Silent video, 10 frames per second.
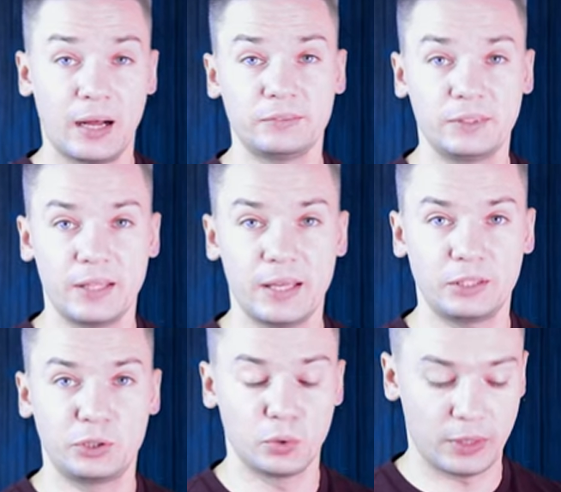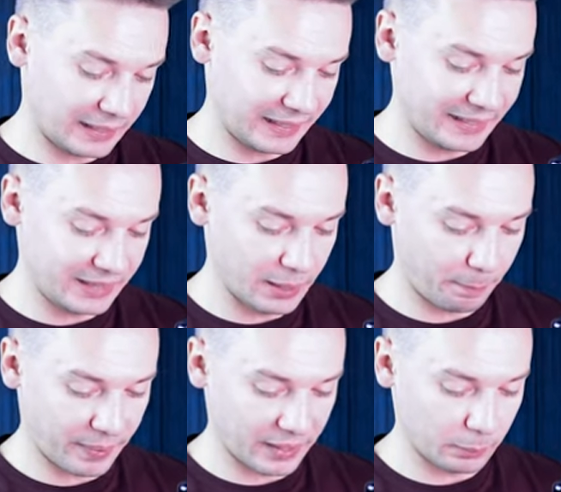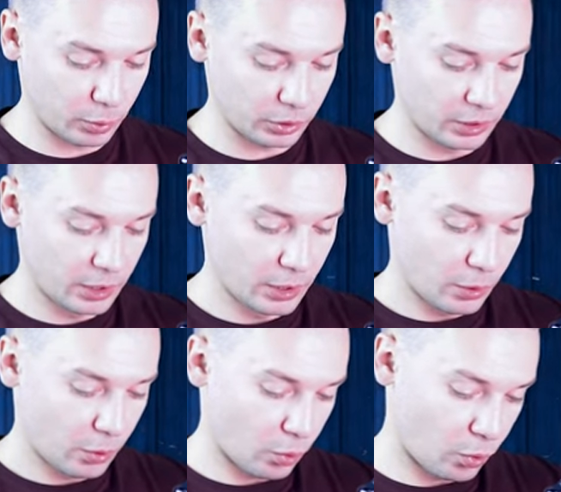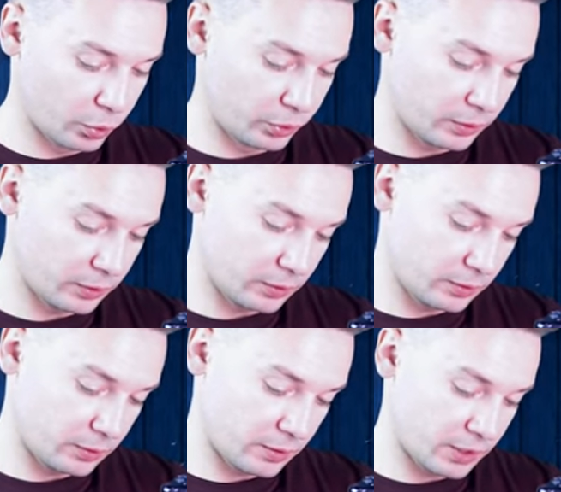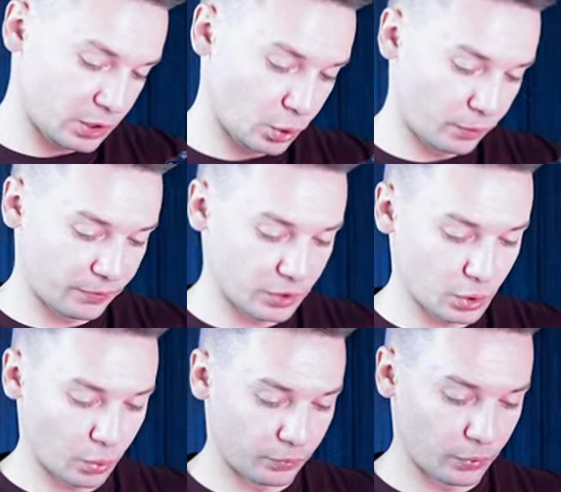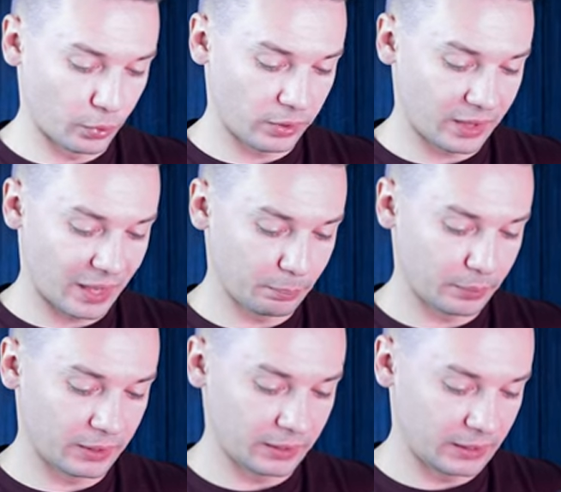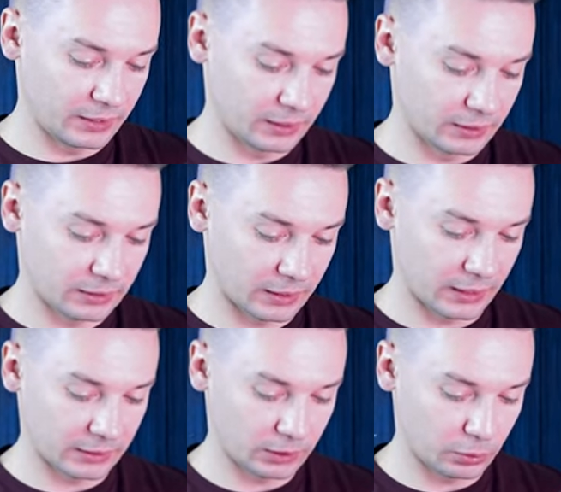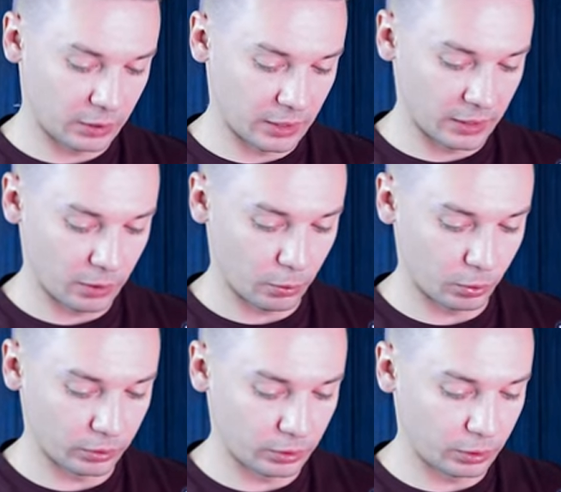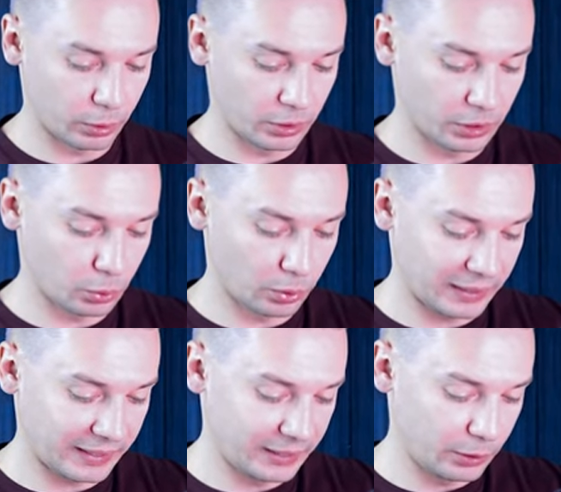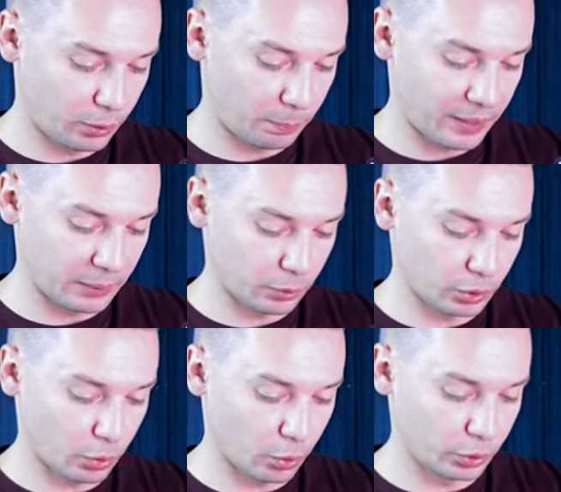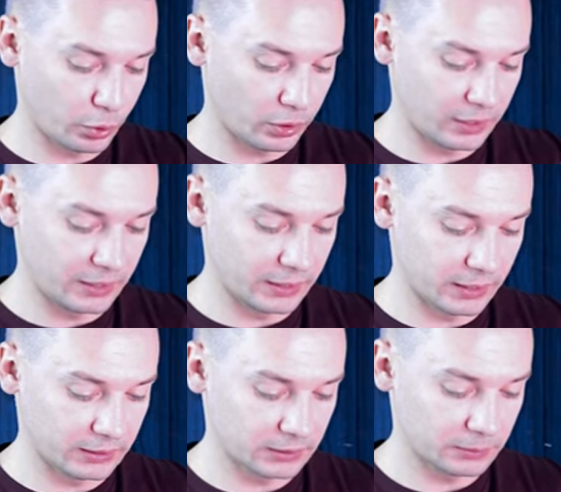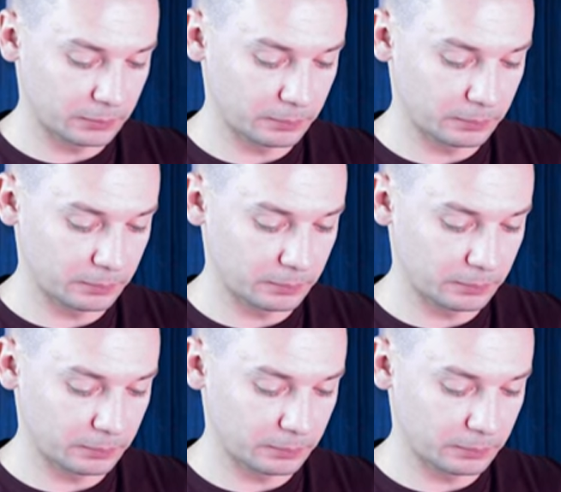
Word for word: After that, you lead the pen mod on the surface of your thumb and index connected together, or you need to lead your pen mod on your index.